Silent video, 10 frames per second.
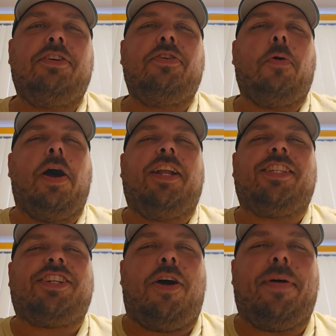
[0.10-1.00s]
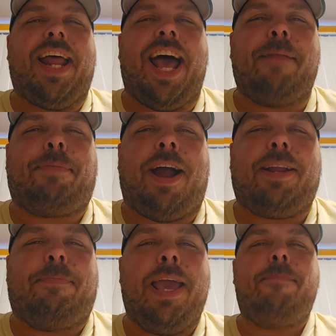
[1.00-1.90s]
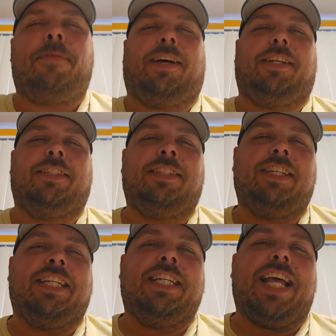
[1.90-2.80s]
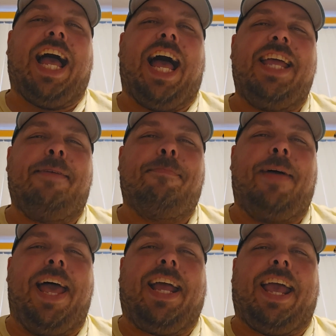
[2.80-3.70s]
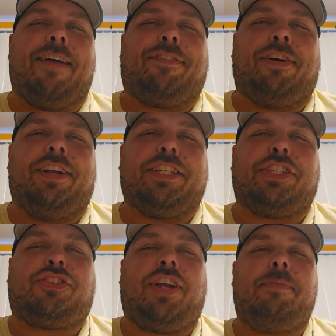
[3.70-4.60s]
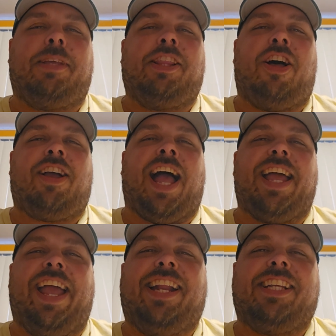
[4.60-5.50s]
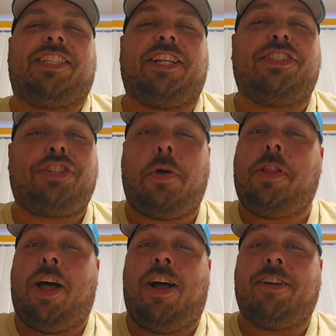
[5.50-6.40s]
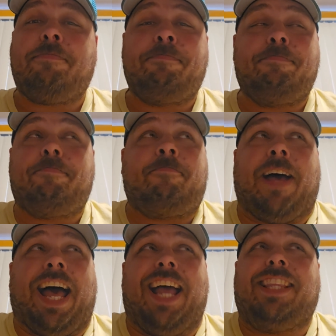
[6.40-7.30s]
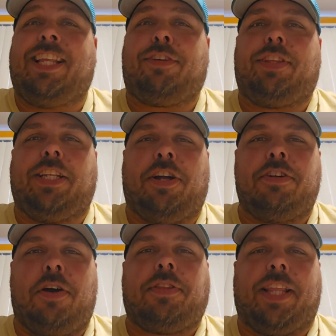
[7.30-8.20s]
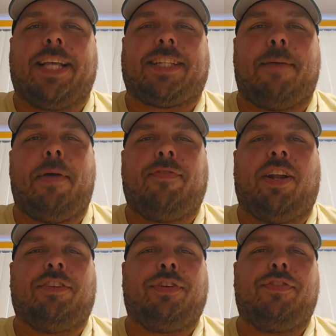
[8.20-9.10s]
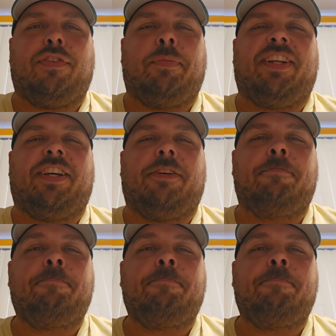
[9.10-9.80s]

What is going on, party people? I am back after an extremely long hiatus. So long, I literally don't know the last time I've done a review video.